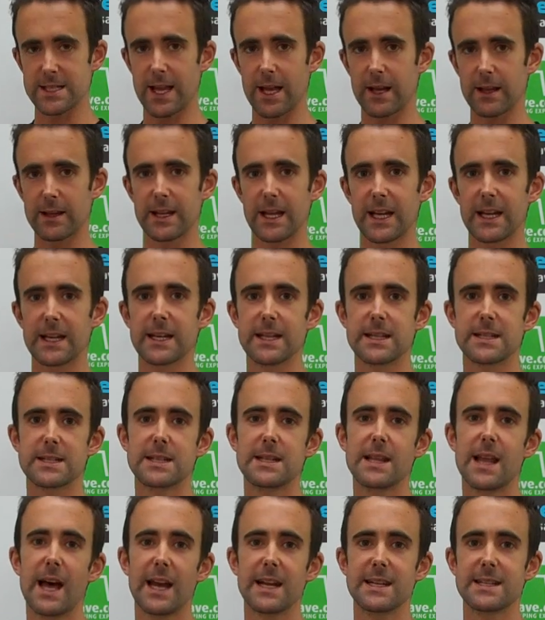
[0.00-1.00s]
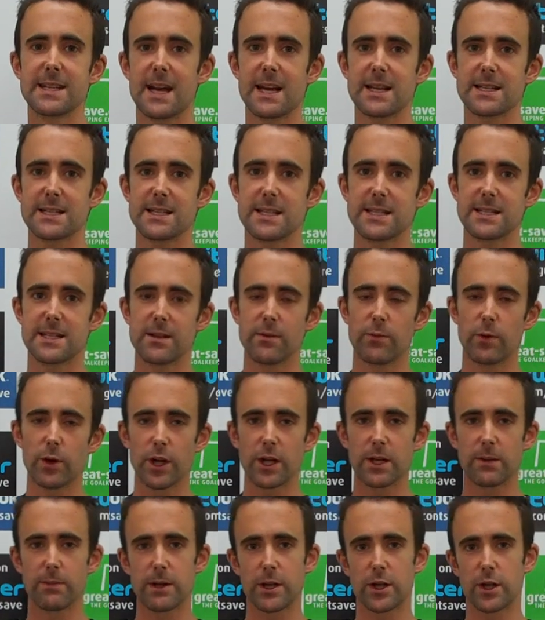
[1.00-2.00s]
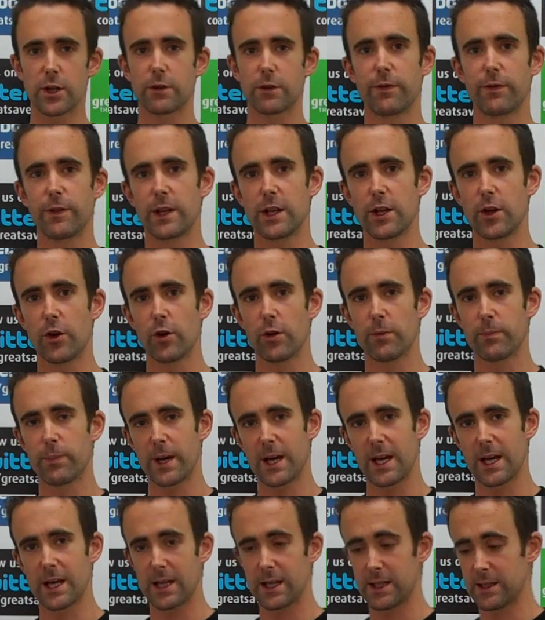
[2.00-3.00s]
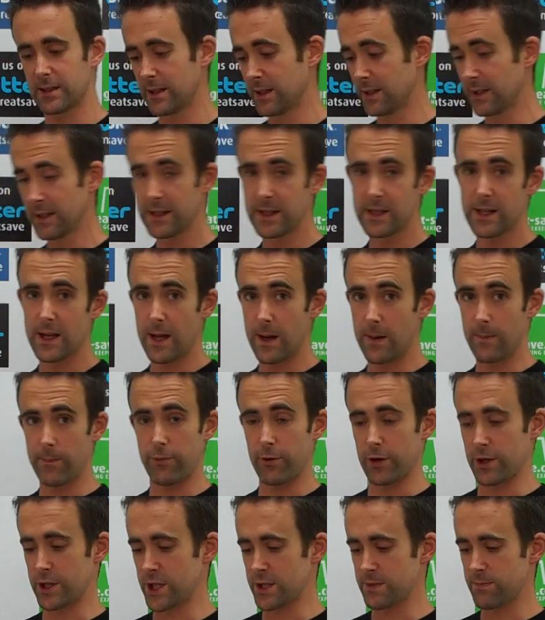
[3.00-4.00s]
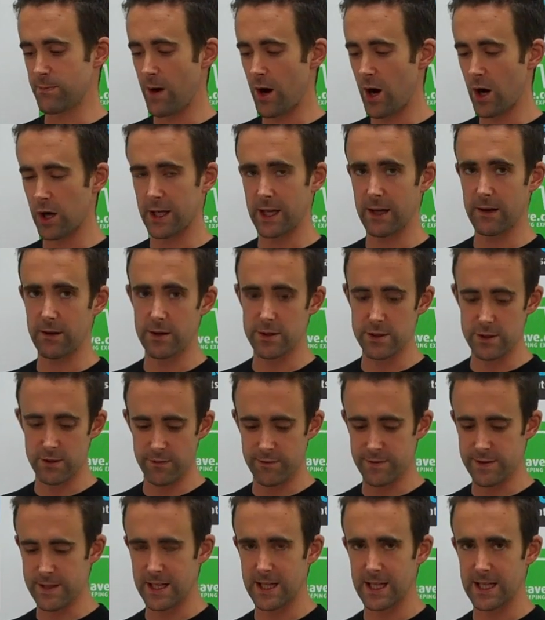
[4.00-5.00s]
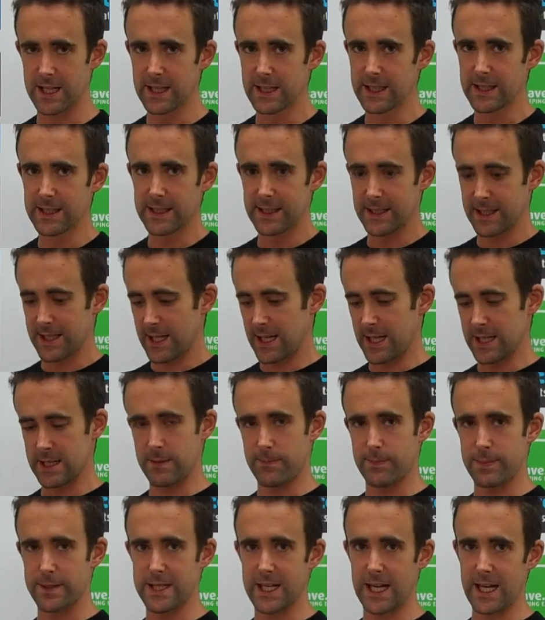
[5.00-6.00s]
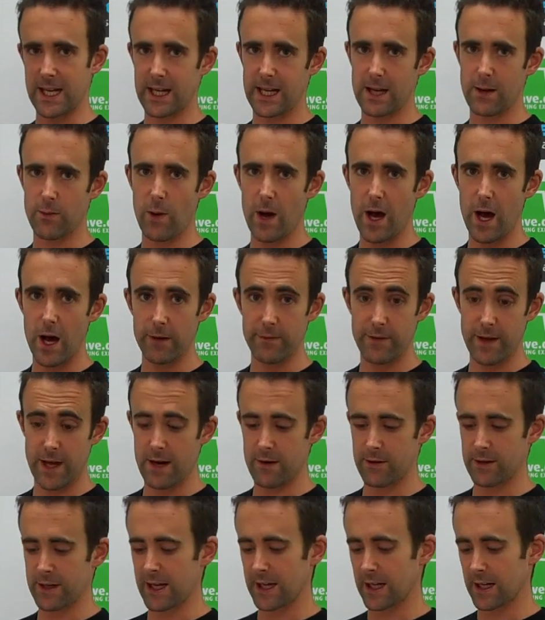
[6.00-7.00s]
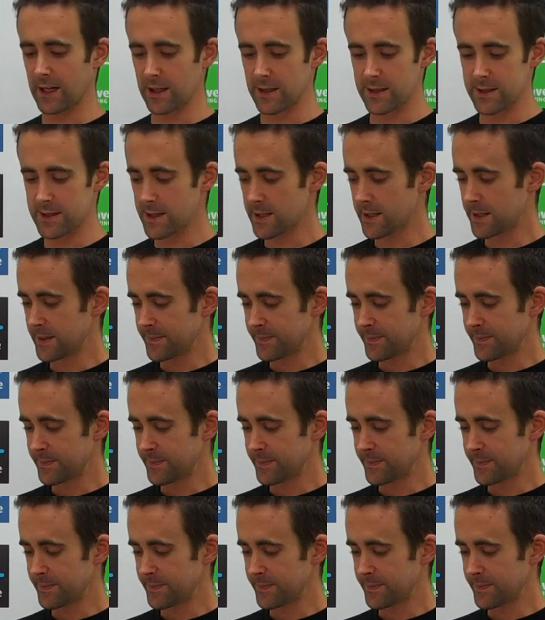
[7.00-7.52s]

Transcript: They needed latexes that were going to be for the European and British market, because obviously it's particularly wet over here in England.